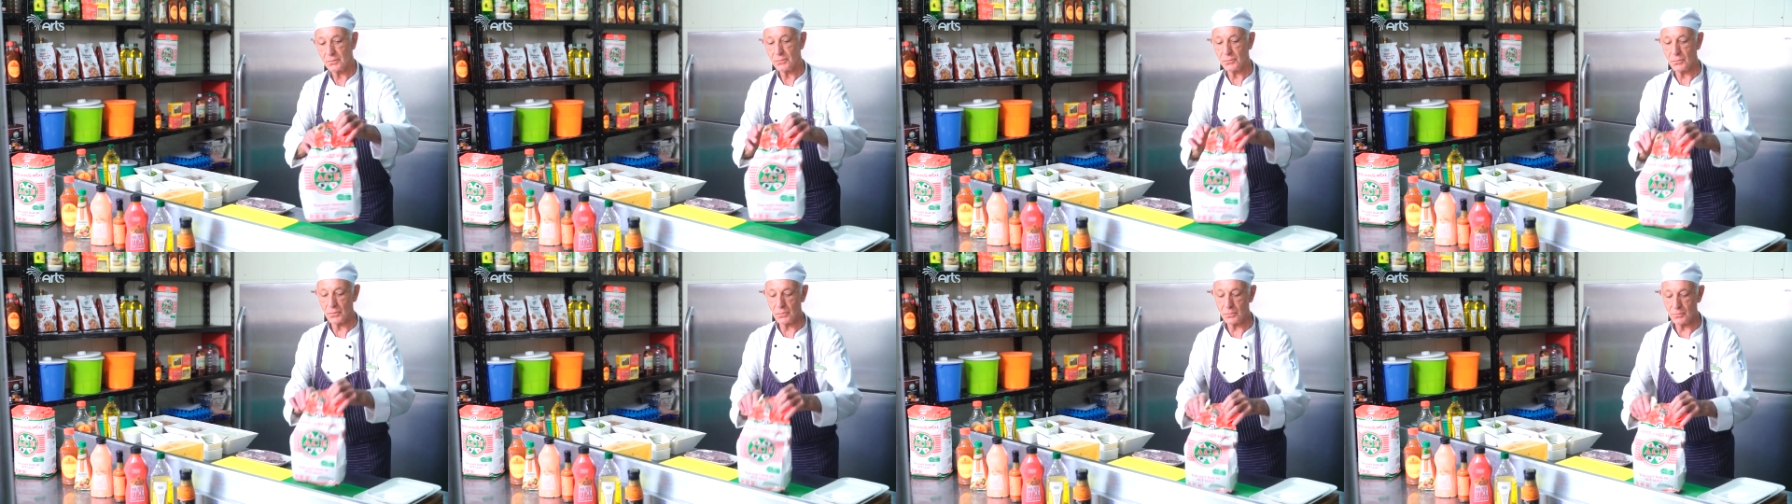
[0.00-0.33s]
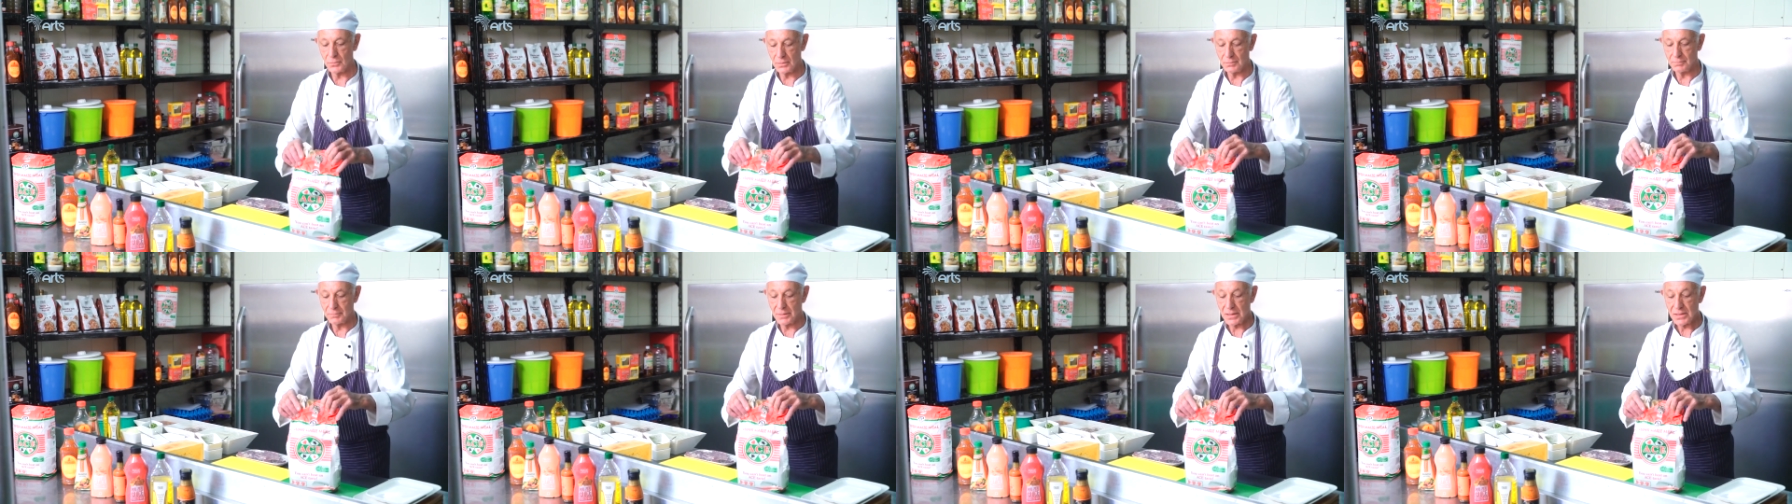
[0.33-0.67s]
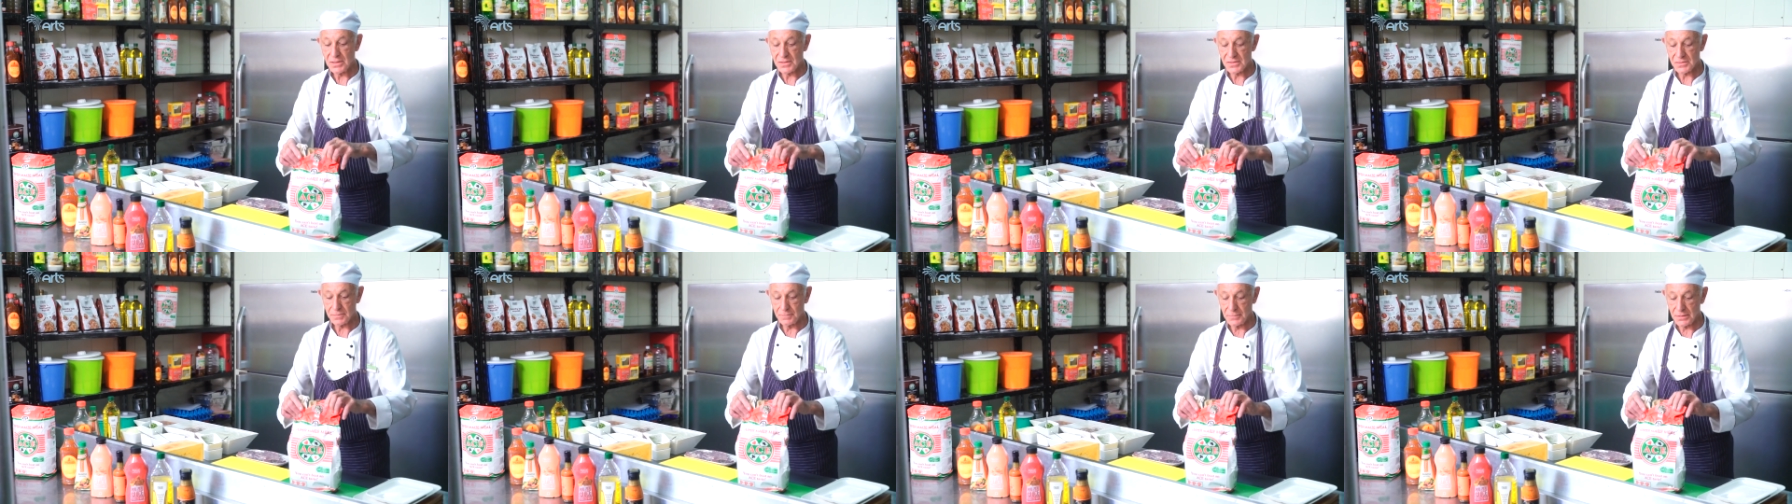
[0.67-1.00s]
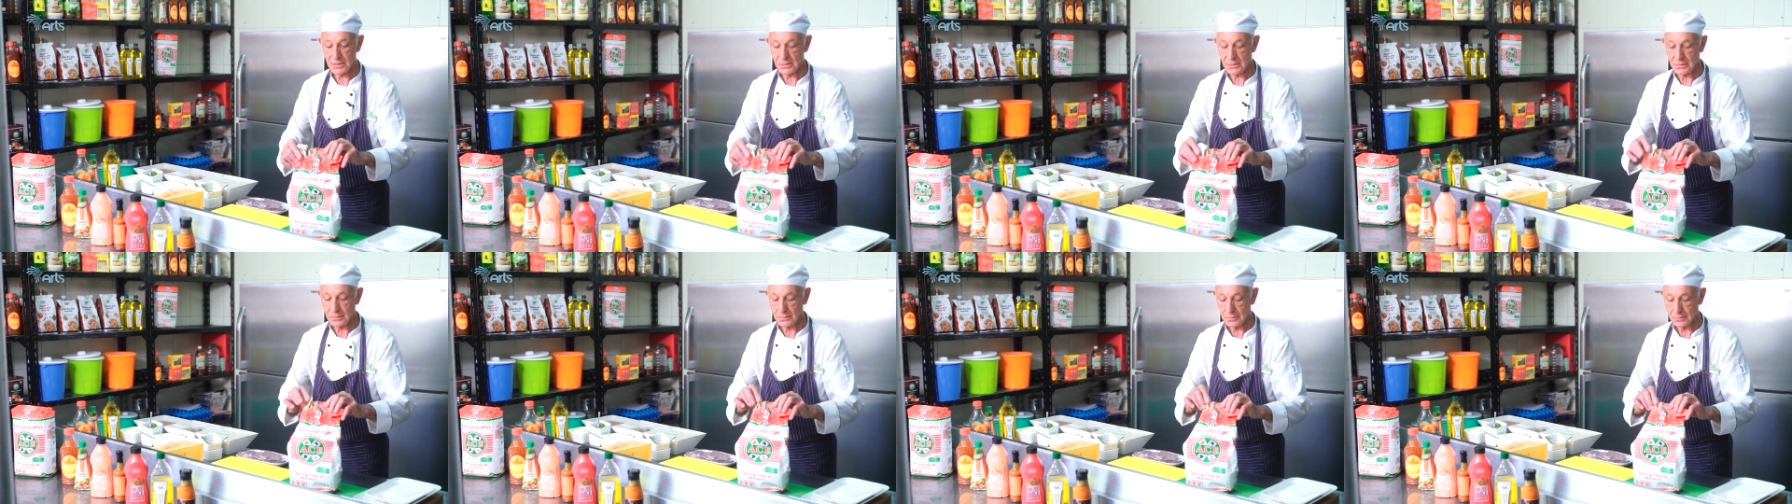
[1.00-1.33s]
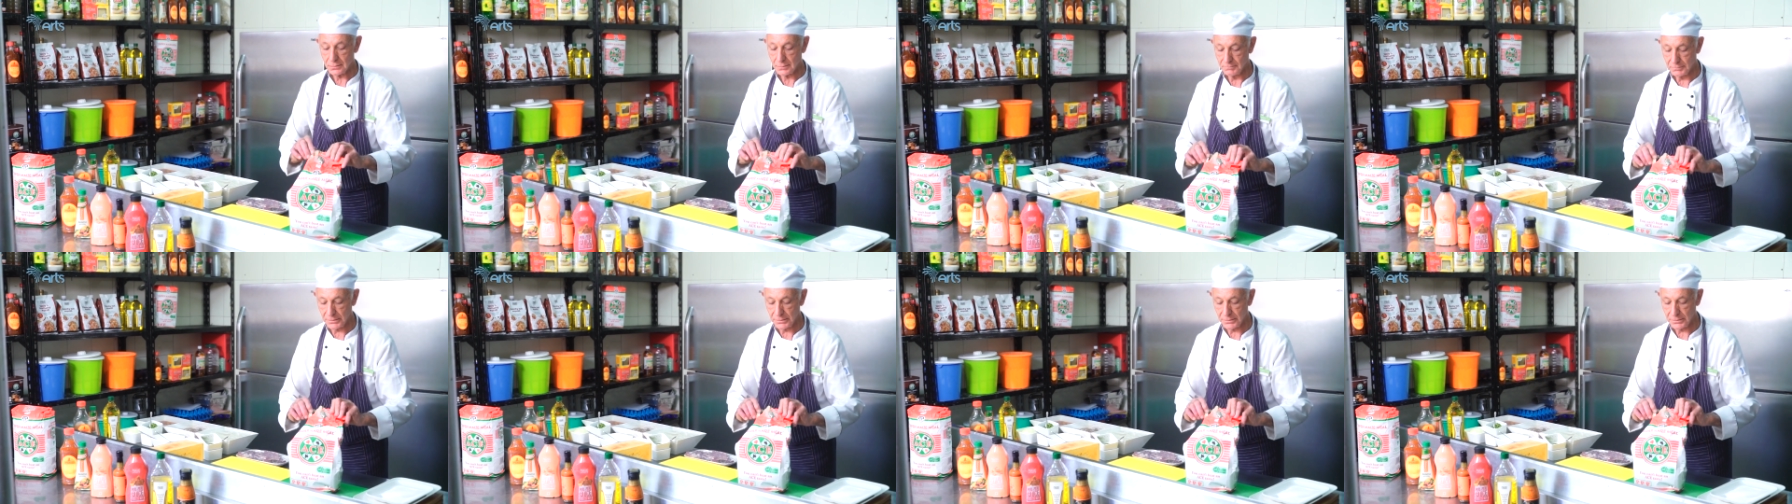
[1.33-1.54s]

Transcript: normal maize meal,